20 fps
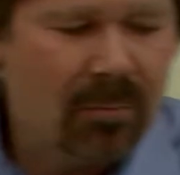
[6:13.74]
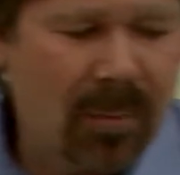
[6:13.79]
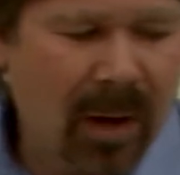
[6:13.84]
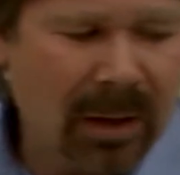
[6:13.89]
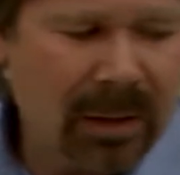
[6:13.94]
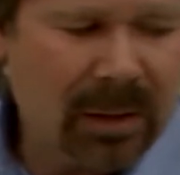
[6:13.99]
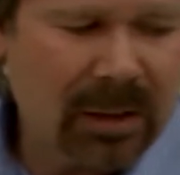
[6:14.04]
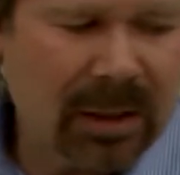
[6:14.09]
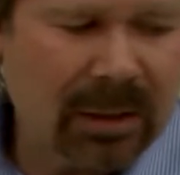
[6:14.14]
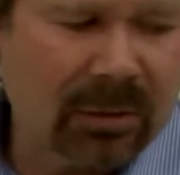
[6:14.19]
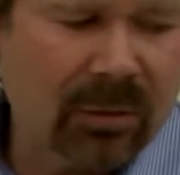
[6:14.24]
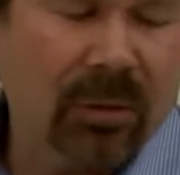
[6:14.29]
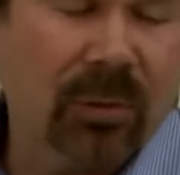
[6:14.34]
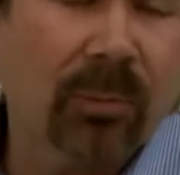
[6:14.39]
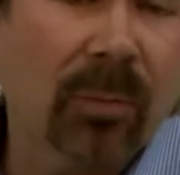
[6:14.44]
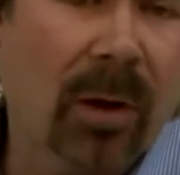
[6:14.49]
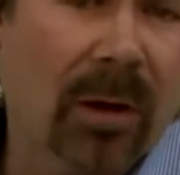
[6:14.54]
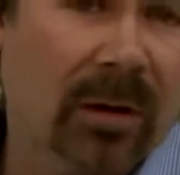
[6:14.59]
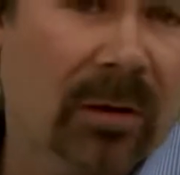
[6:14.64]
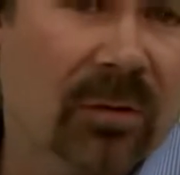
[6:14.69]
must let those
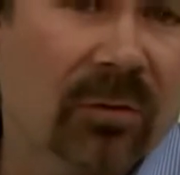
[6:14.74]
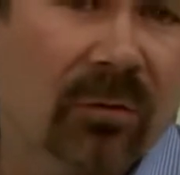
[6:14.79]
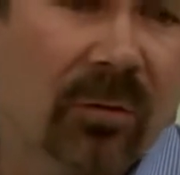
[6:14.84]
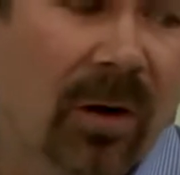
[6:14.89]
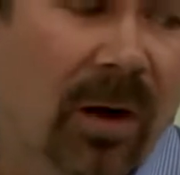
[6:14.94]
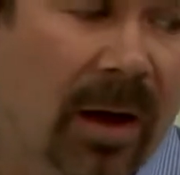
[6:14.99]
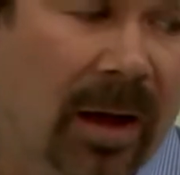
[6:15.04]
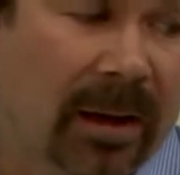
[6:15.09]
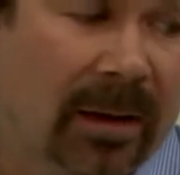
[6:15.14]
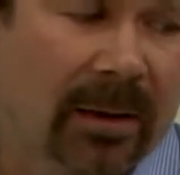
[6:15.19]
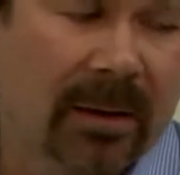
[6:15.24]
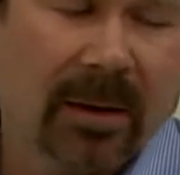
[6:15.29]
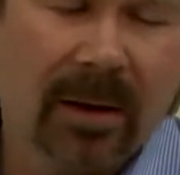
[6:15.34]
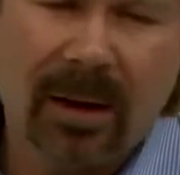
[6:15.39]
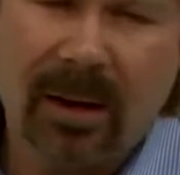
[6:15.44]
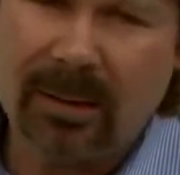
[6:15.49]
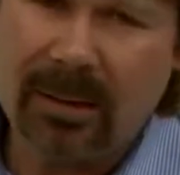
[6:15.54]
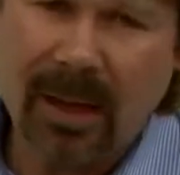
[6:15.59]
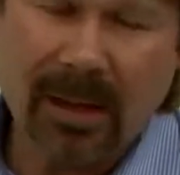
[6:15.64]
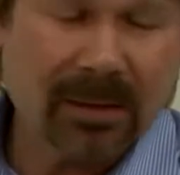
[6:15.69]
products dry.
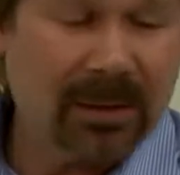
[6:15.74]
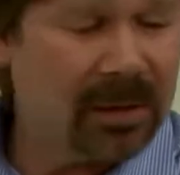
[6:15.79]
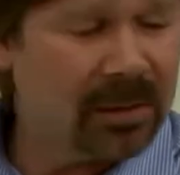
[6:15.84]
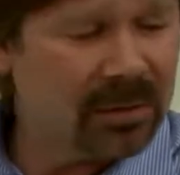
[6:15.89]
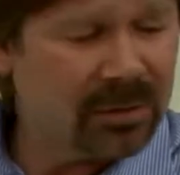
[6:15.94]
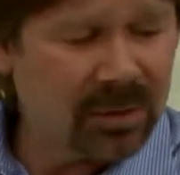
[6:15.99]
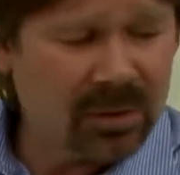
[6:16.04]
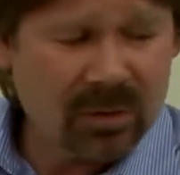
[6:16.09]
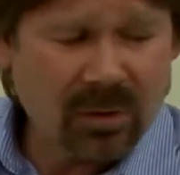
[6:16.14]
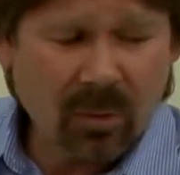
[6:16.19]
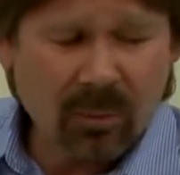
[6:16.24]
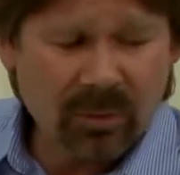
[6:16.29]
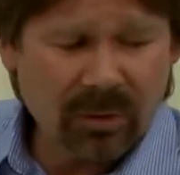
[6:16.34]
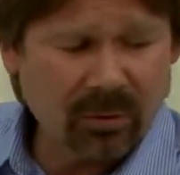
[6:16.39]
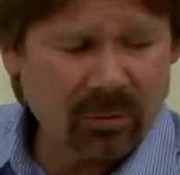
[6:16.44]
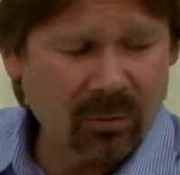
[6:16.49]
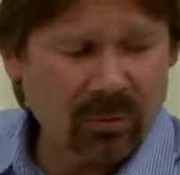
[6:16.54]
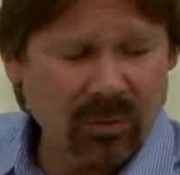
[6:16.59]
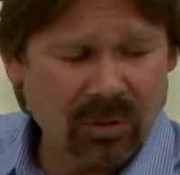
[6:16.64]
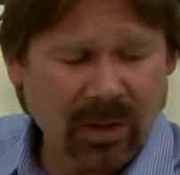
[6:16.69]
And that doesn't just go with
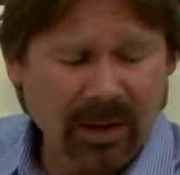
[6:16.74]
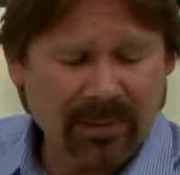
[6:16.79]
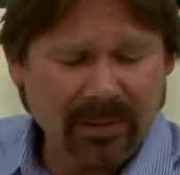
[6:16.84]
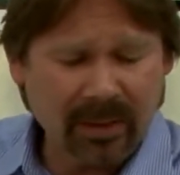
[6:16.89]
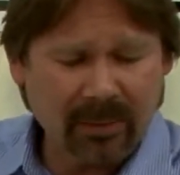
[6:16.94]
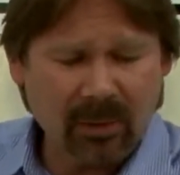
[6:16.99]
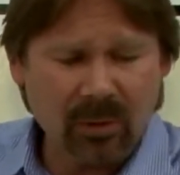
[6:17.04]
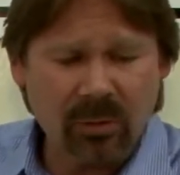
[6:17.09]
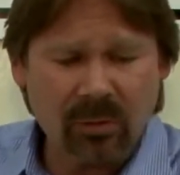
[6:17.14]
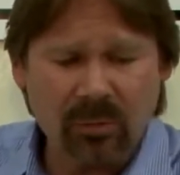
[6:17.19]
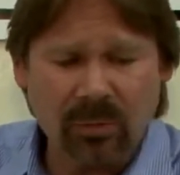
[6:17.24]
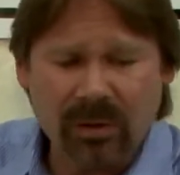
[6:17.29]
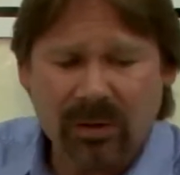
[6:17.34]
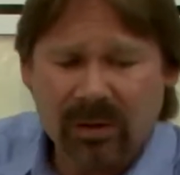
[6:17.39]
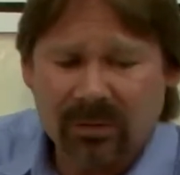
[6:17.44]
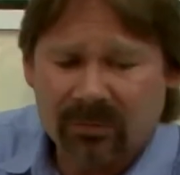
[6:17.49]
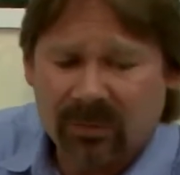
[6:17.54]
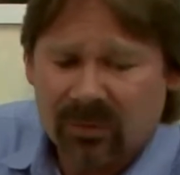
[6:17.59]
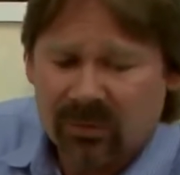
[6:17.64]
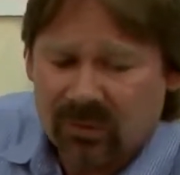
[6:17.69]
a Kool Glide, that goes with a
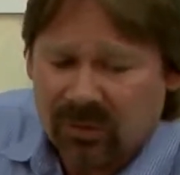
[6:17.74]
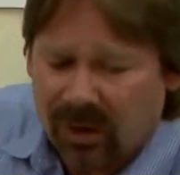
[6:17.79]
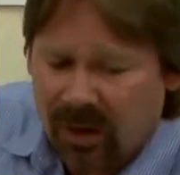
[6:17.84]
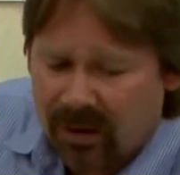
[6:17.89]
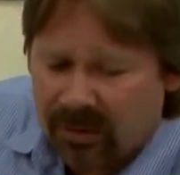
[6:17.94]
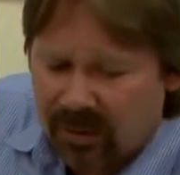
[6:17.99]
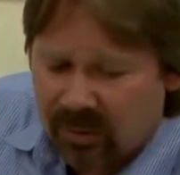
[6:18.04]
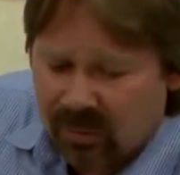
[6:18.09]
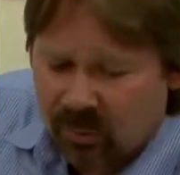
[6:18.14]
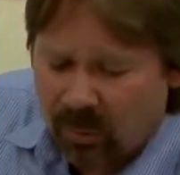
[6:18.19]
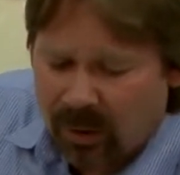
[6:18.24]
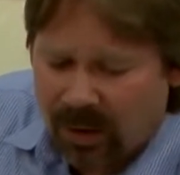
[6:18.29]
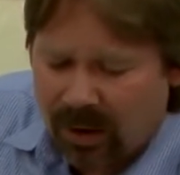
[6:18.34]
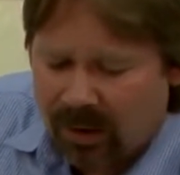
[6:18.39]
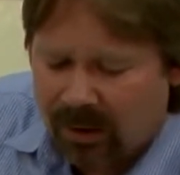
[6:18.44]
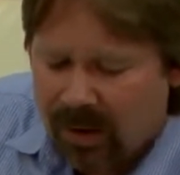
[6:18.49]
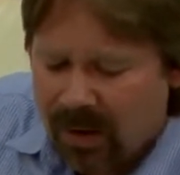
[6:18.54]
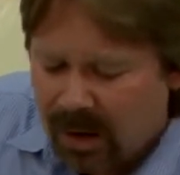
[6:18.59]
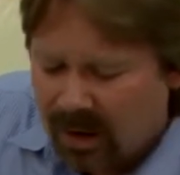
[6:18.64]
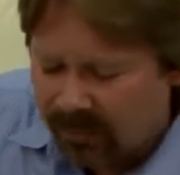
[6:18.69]
conventional iron as
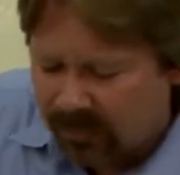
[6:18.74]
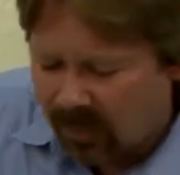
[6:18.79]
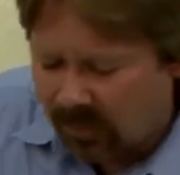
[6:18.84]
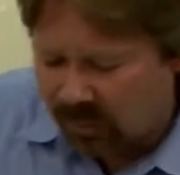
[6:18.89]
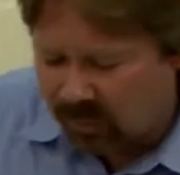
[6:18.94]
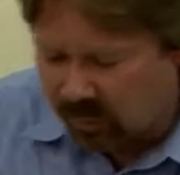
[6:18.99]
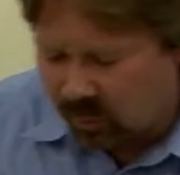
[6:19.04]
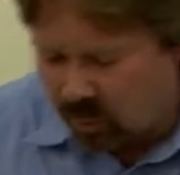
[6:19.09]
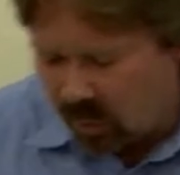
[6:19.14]
well. Those are